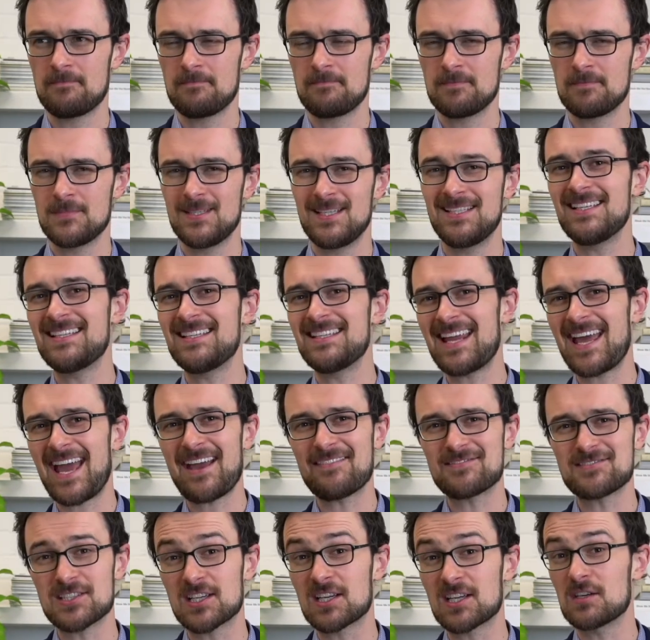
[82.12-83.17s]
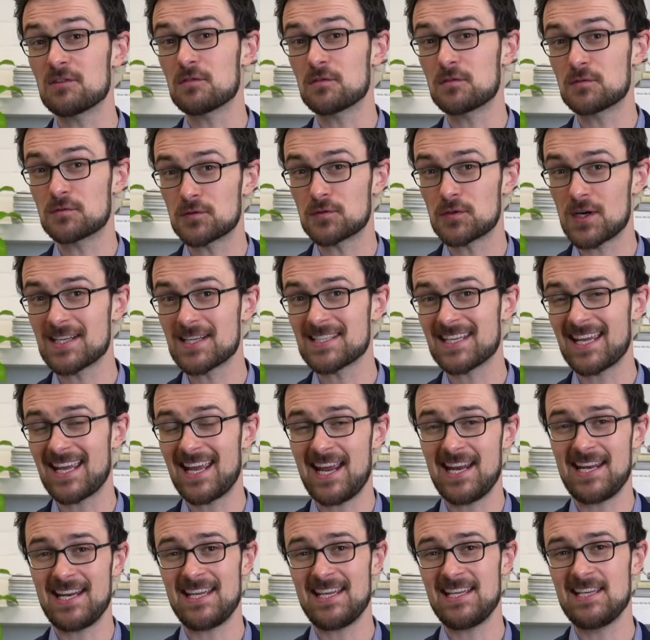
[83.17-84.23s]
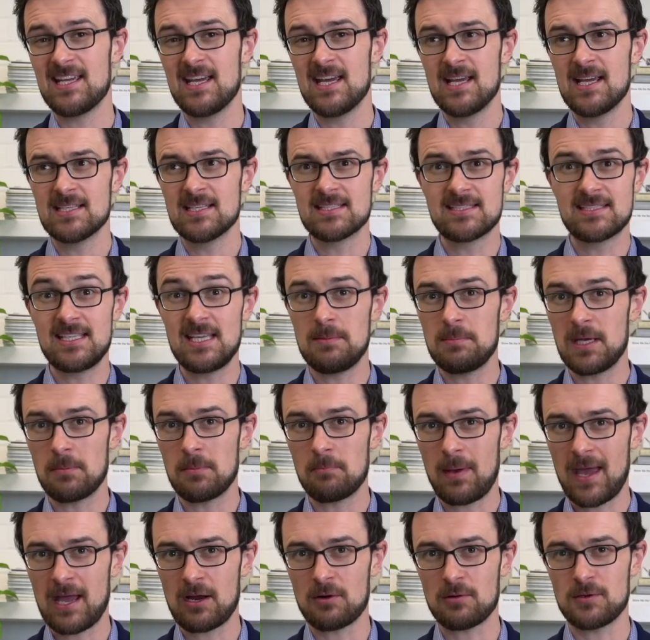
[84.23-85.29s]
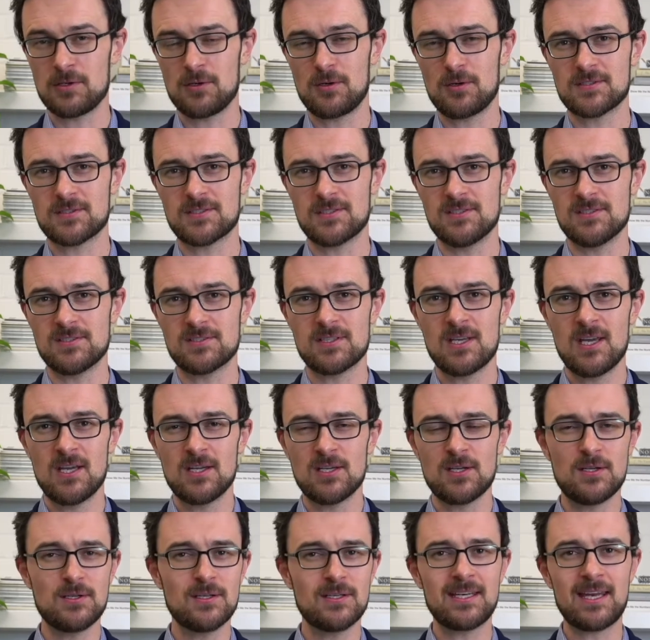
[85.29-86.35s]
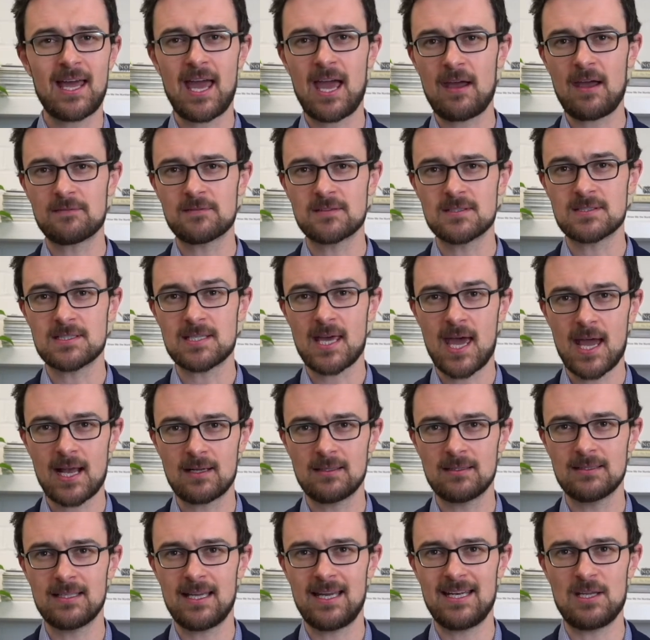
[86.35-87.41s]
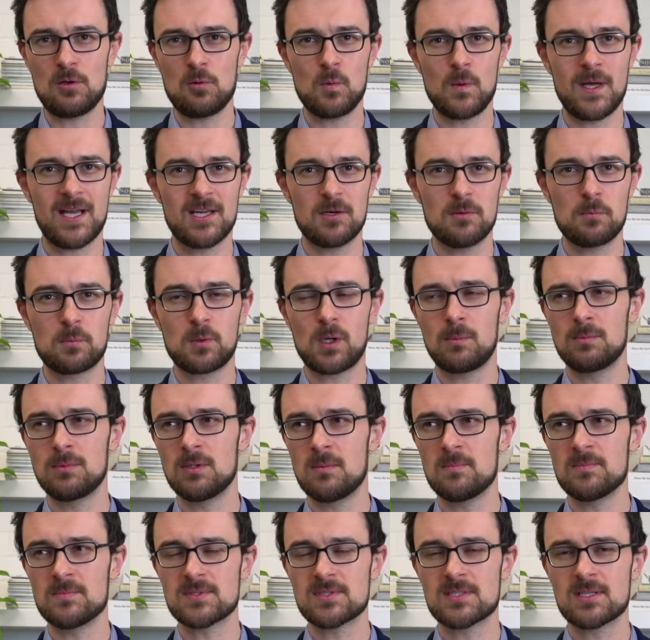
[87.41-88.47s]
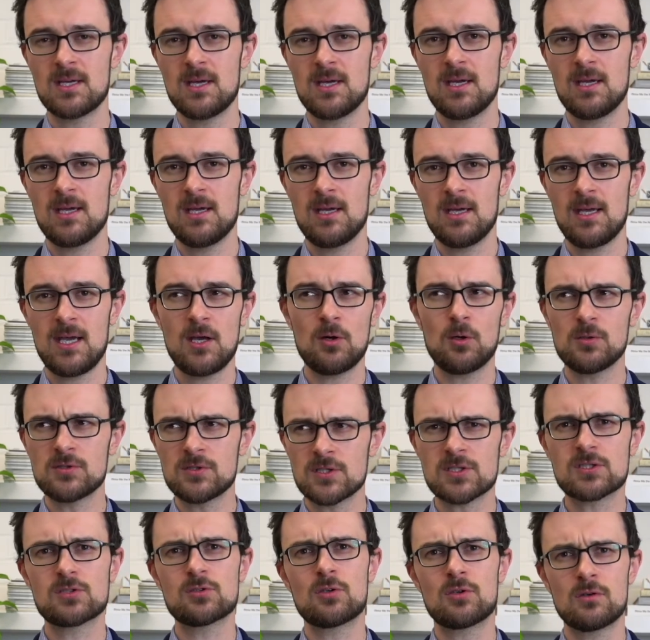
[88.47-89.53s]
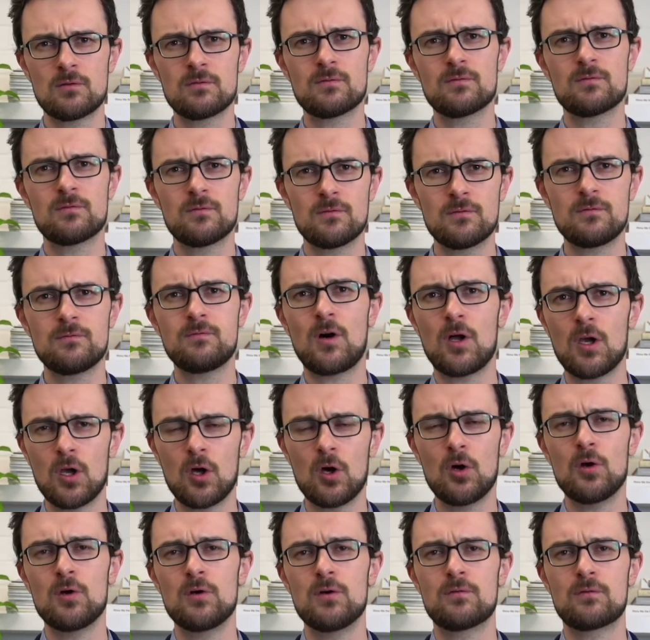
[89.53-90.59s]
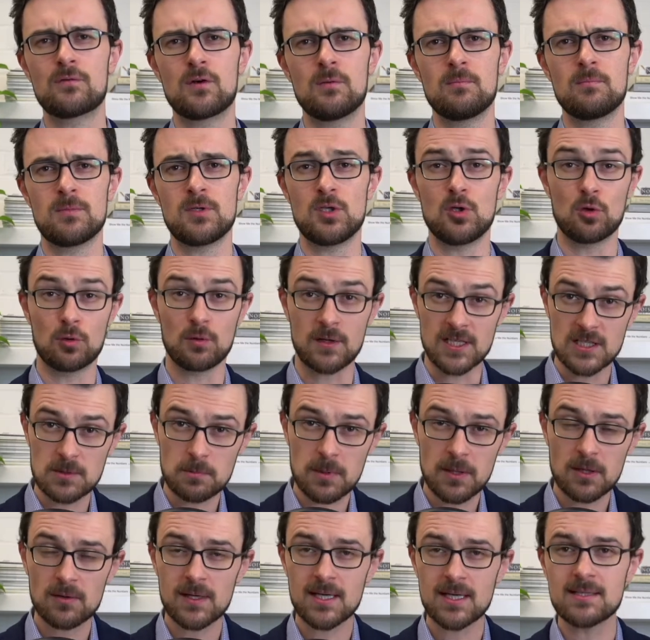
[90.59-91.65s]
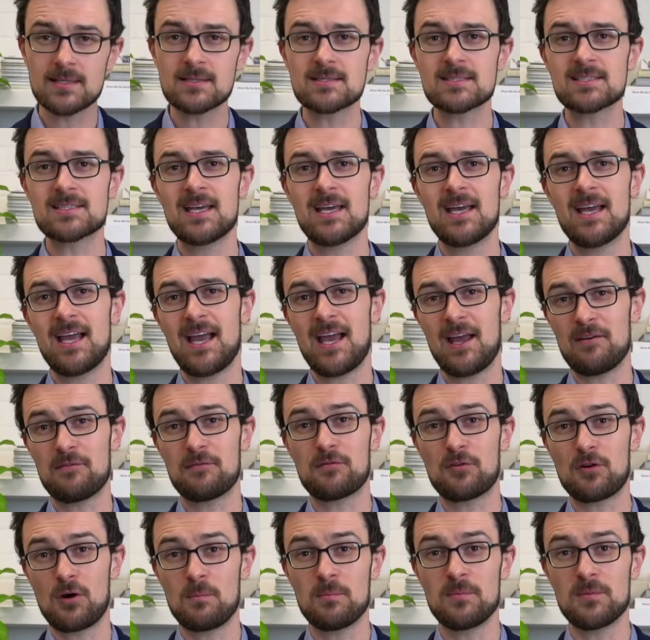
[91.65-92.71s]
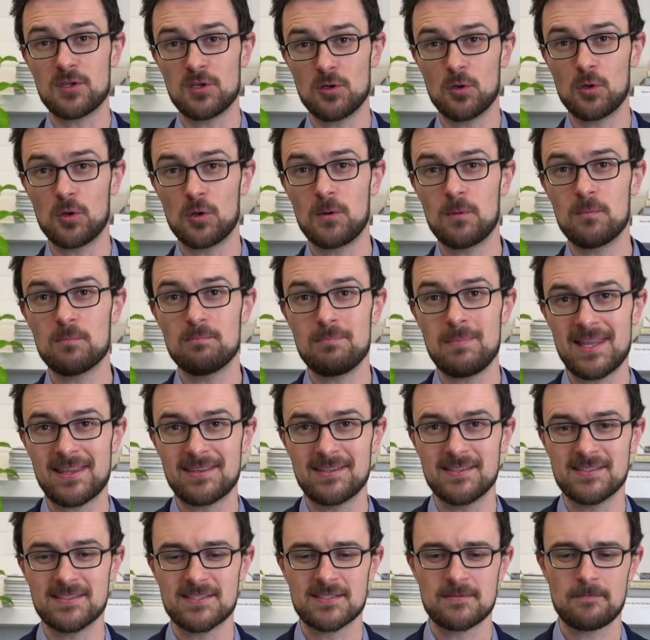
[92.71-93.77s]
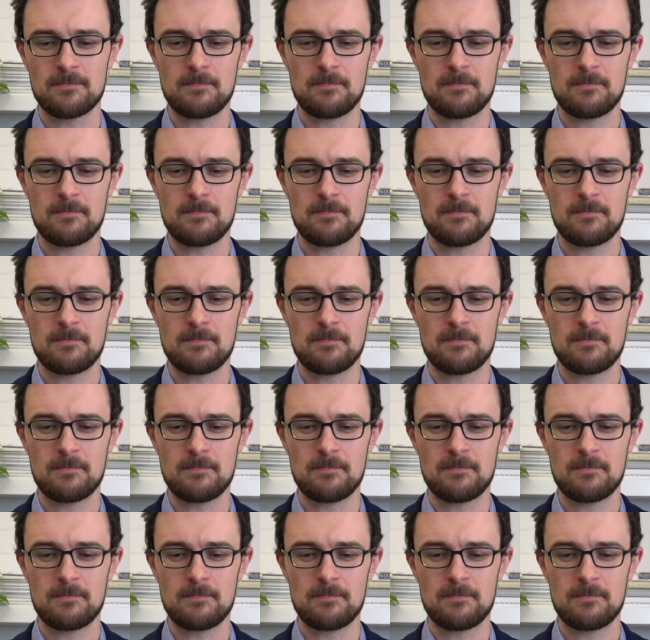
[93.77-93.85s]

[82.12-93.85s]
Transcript: You didn't have to confront any seeming paradoxes. You didn't have to tackle any wicked problems. It all just sort of followed from your experience and from your methods.